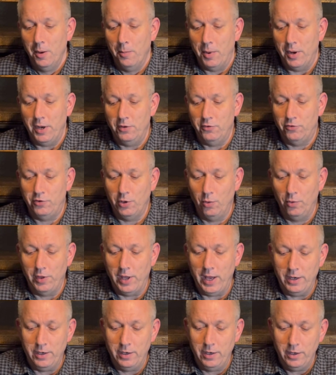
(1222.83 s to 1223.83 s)
But until
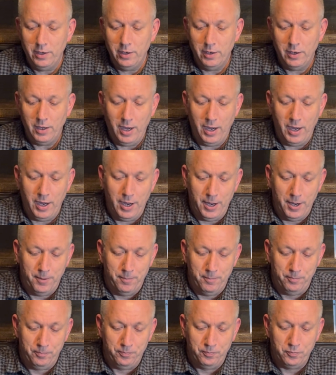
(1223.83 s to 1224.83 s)
then,
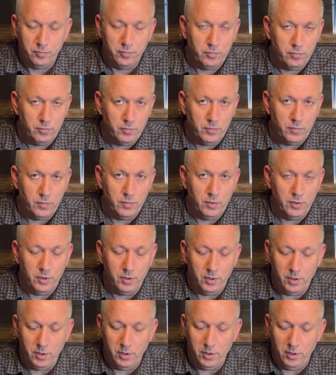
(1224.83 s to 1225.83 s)
hold
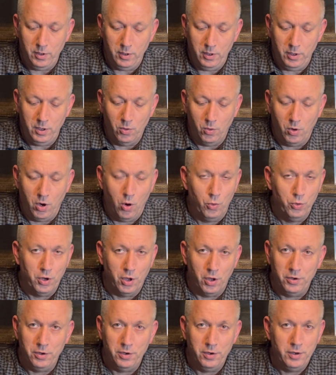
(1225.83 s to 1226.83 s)

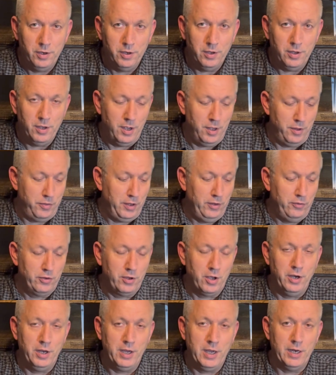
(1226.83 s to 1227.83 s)
on. Things are
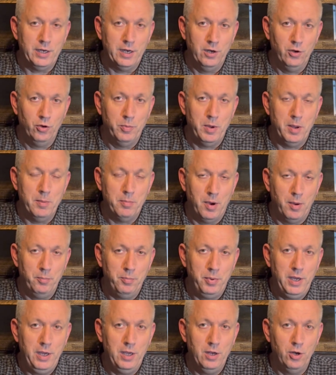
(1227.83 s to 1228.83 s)
going to get a little bit
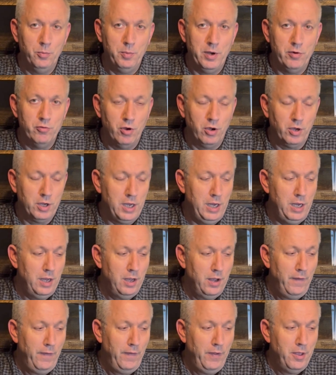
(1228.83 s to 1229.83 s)
bumpy, a little bit rocky,
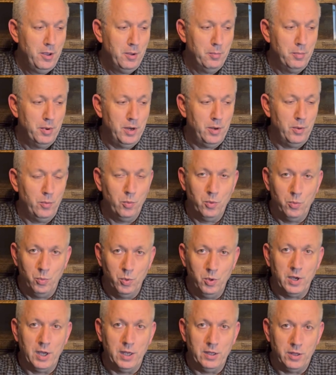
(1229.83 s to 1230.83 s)
but
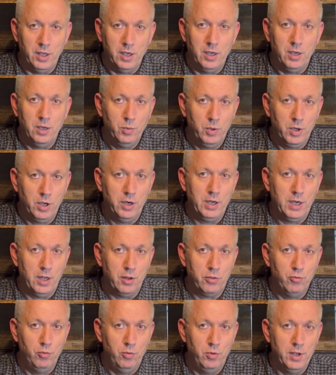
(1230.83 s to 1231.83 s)
we'll get there. We're going to
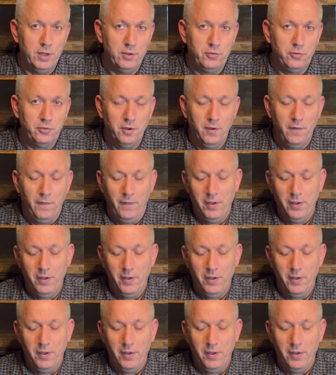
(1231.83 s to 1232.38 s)
get through this.